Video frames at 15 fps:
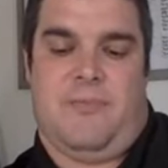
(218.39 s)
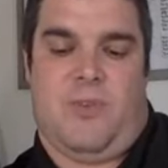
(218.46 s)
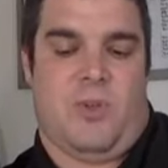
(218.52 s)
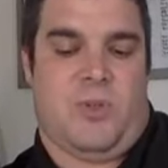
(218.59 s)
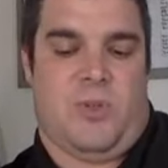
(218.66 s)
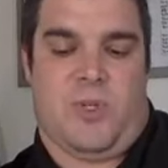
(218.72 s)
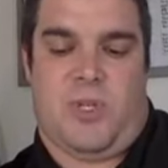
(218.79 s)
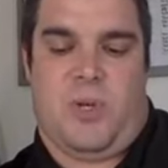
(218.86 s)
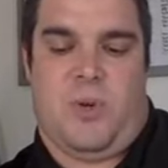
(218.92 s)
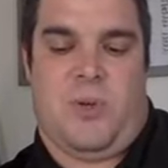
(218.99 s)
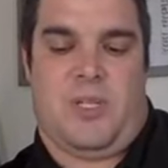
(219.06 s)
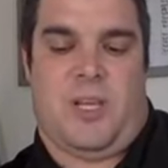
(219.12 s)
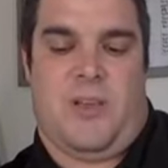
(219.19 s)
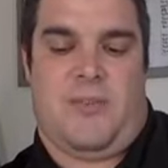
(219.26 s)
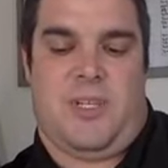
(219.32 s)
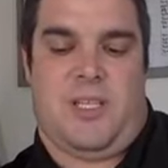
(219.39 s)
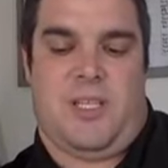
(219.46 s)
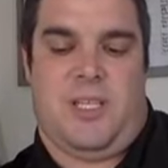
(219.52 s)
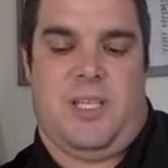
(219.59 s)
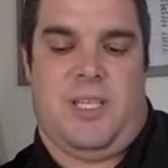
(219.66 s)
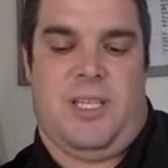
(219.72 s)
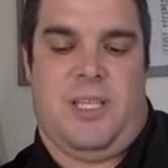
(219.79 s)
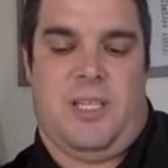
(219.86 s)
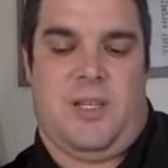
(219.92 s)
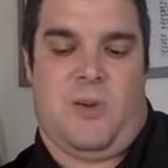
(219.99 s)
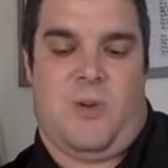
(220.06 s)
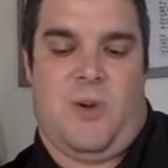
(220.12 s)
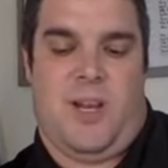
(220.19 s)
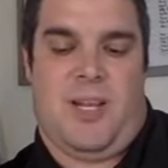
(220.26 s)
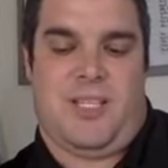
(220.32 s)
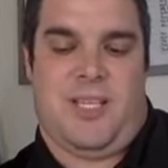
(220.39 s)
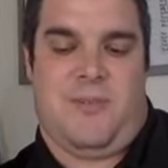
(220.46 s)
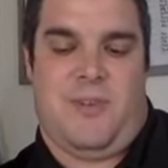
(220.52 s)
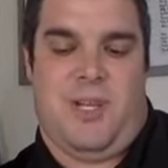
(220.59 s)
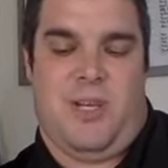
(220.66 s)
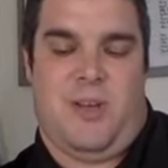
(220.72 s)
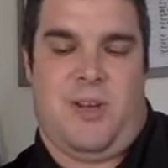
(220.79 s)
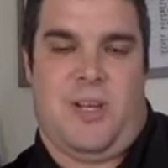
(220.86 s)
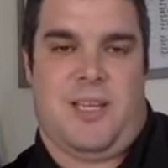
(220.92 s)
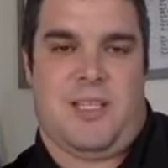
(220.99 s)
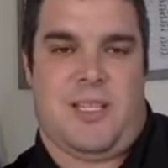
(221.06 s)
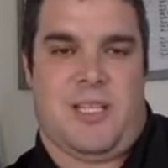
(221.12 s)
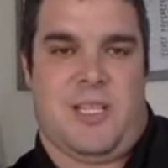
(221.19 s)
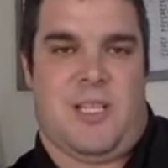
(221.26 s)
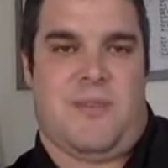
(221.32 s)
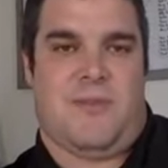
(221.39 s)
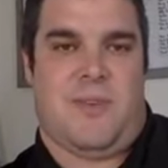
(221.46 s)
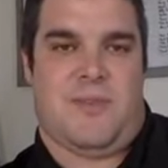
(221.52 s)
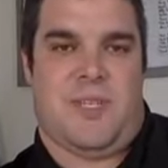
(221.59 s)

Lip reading: virtual showings, obviously, creativity, all kinds of stuff.